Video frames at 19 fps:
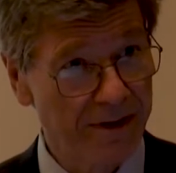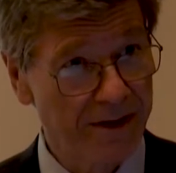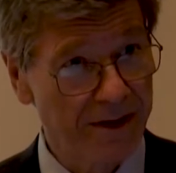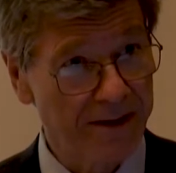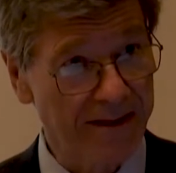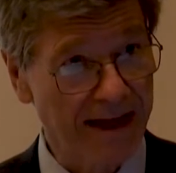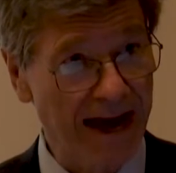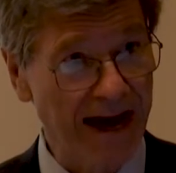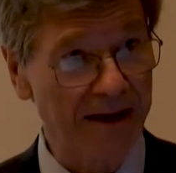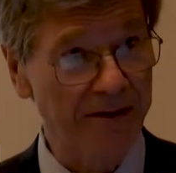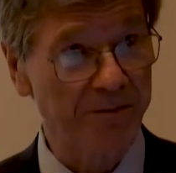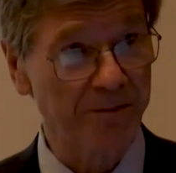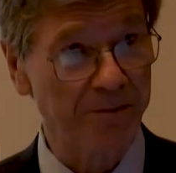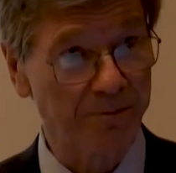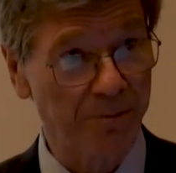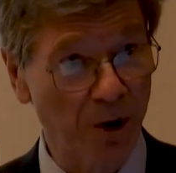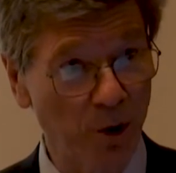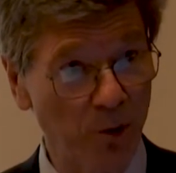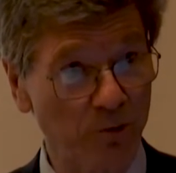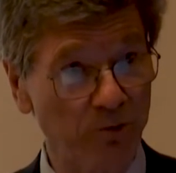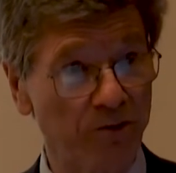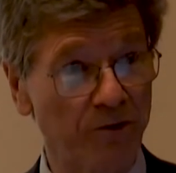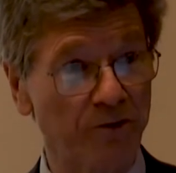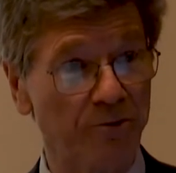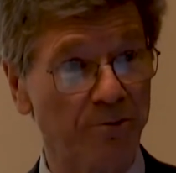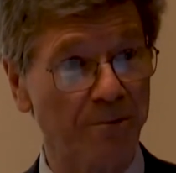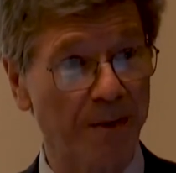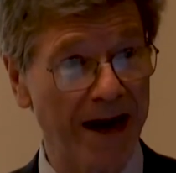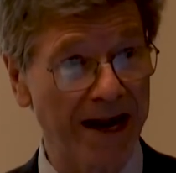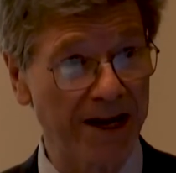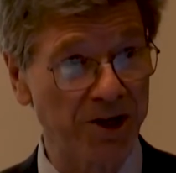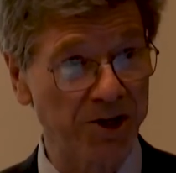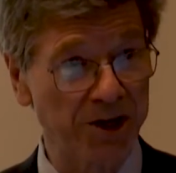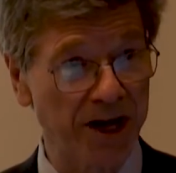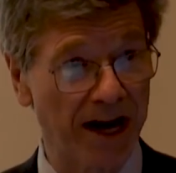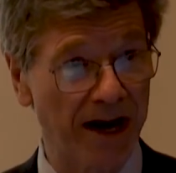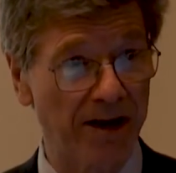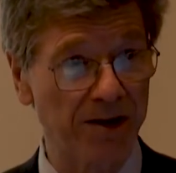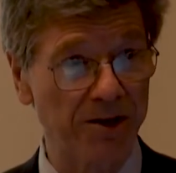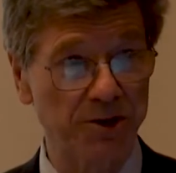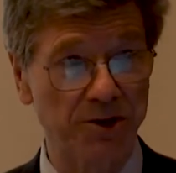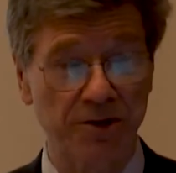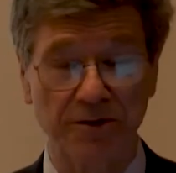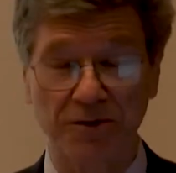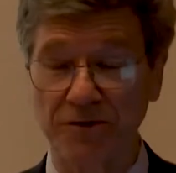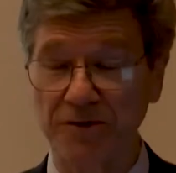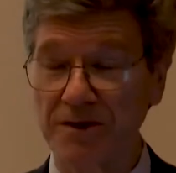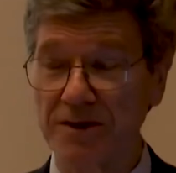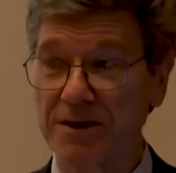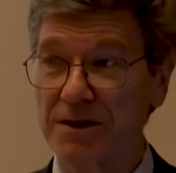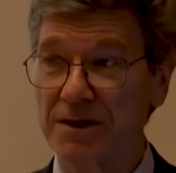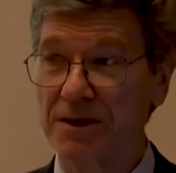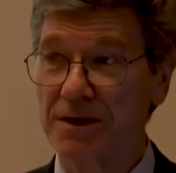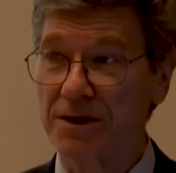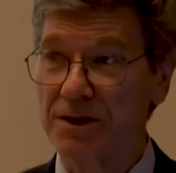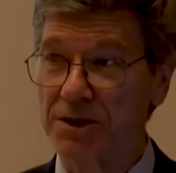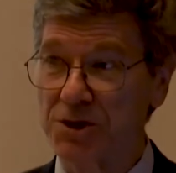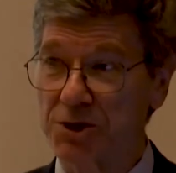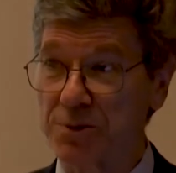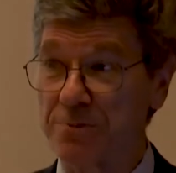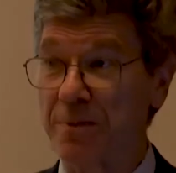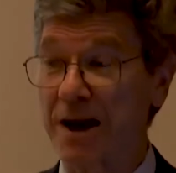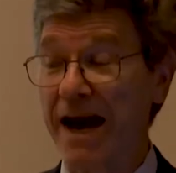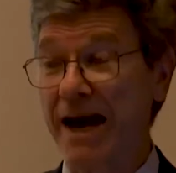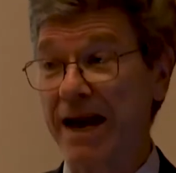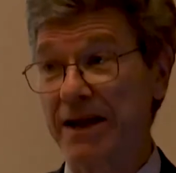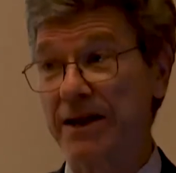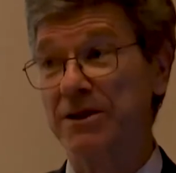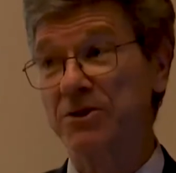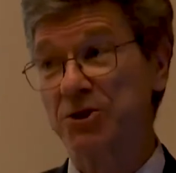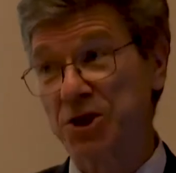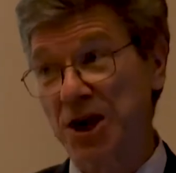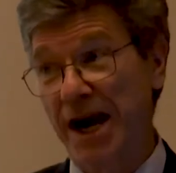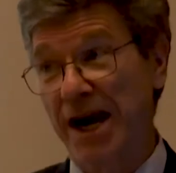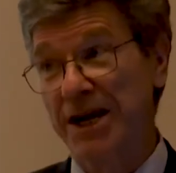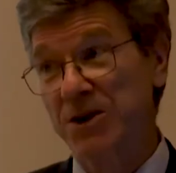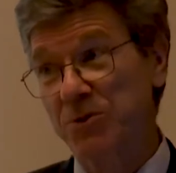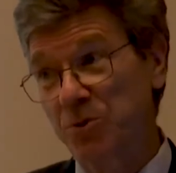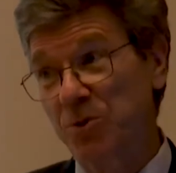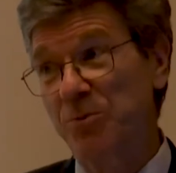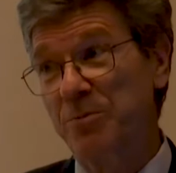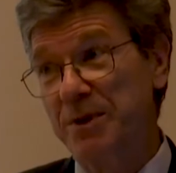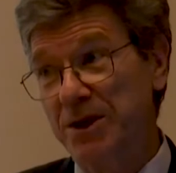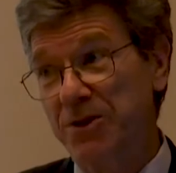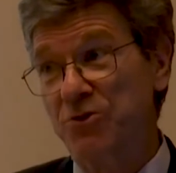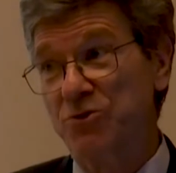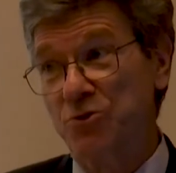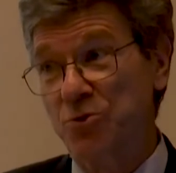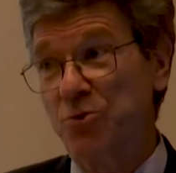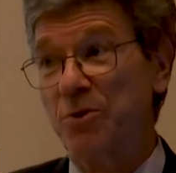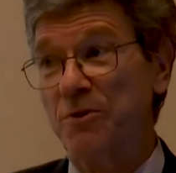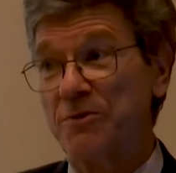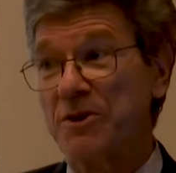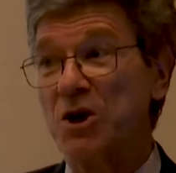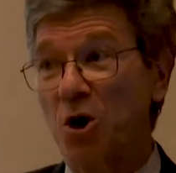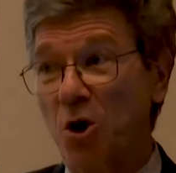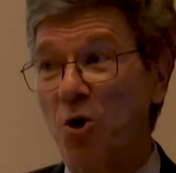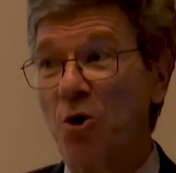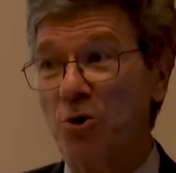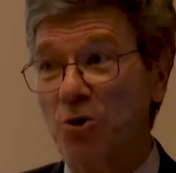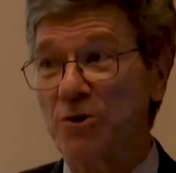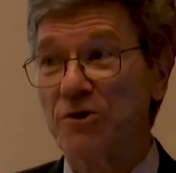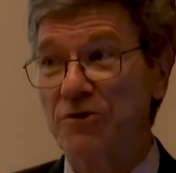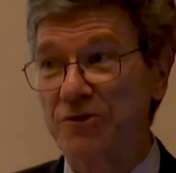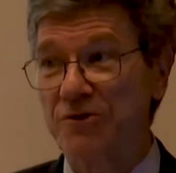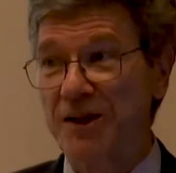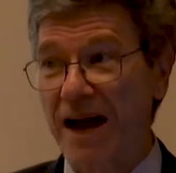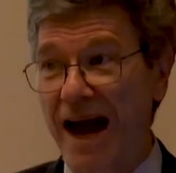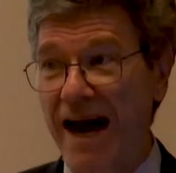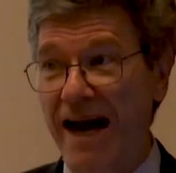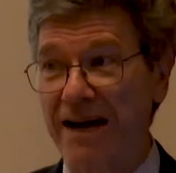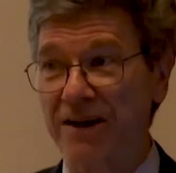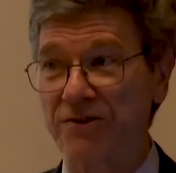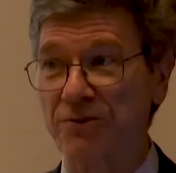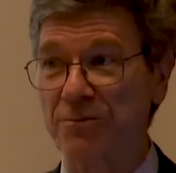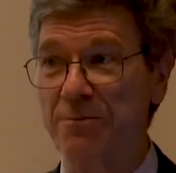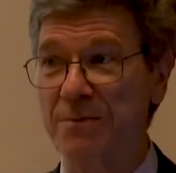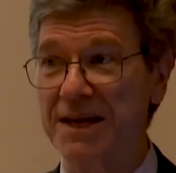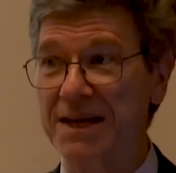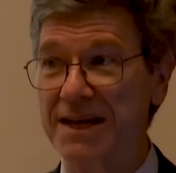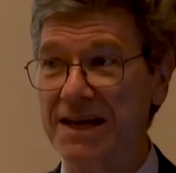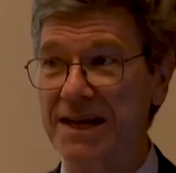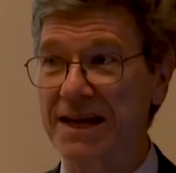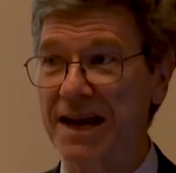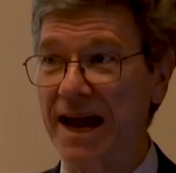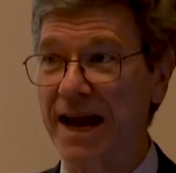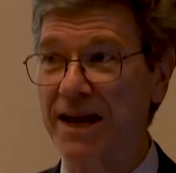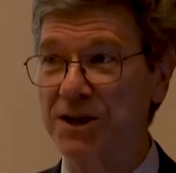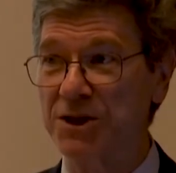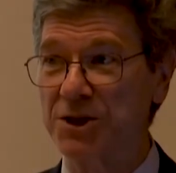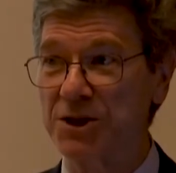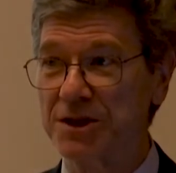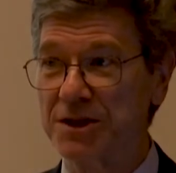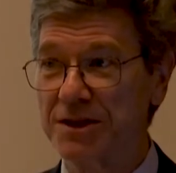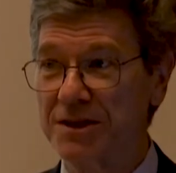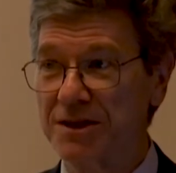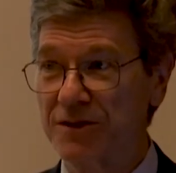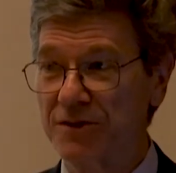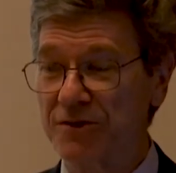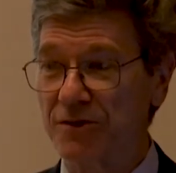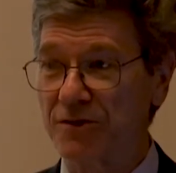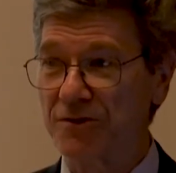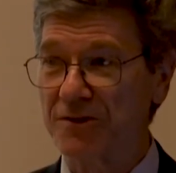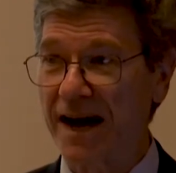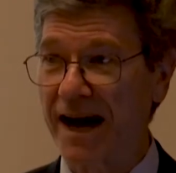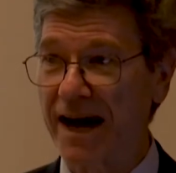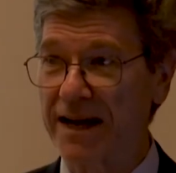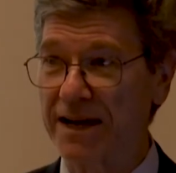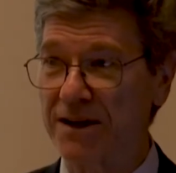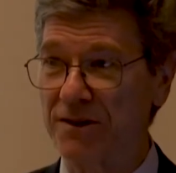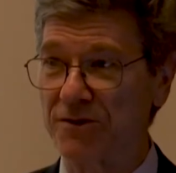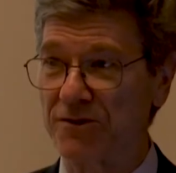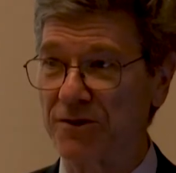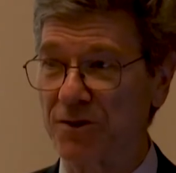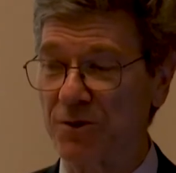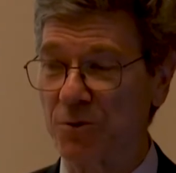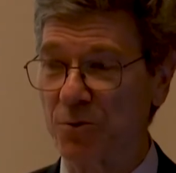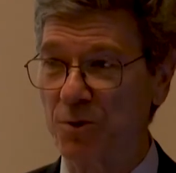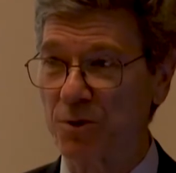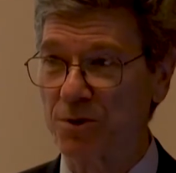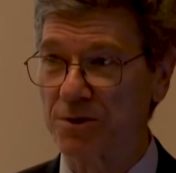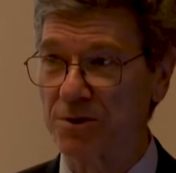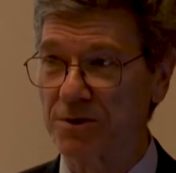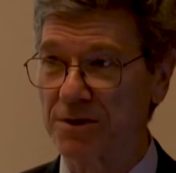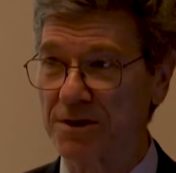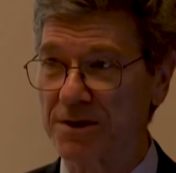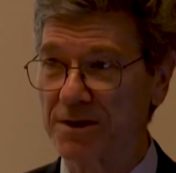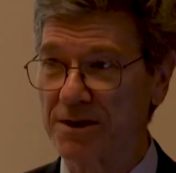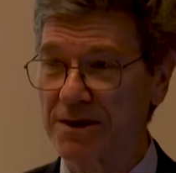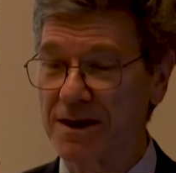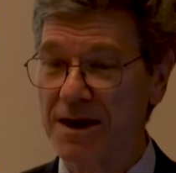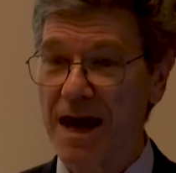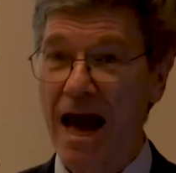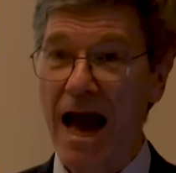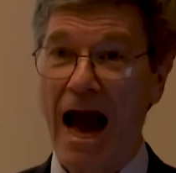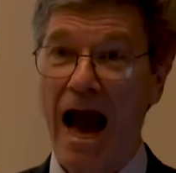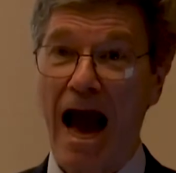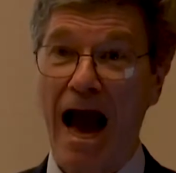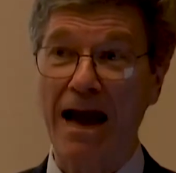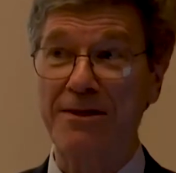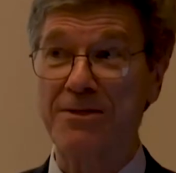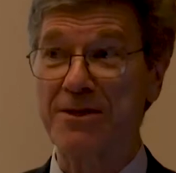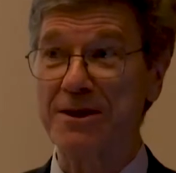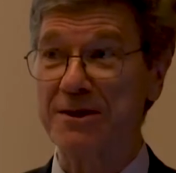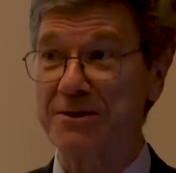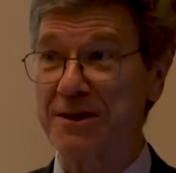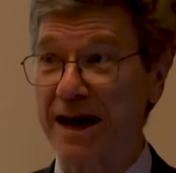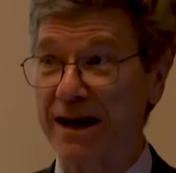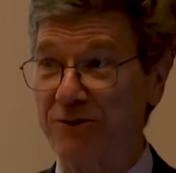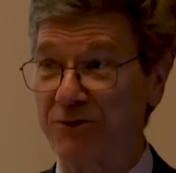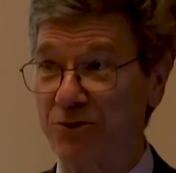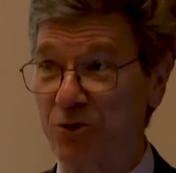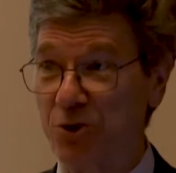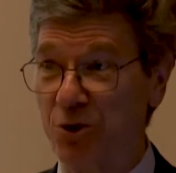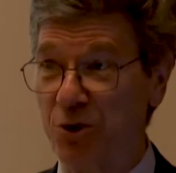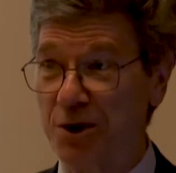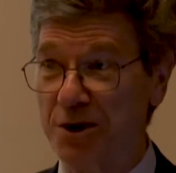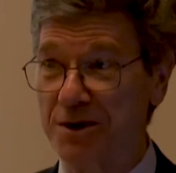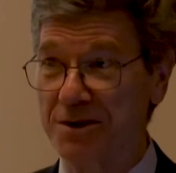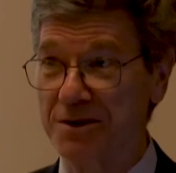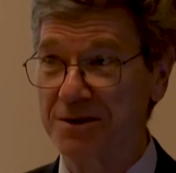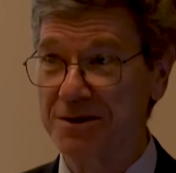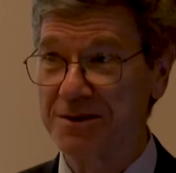That poses many challenges. Japan and China will be two of the oldest, highest median age societies in the world. I think that's good.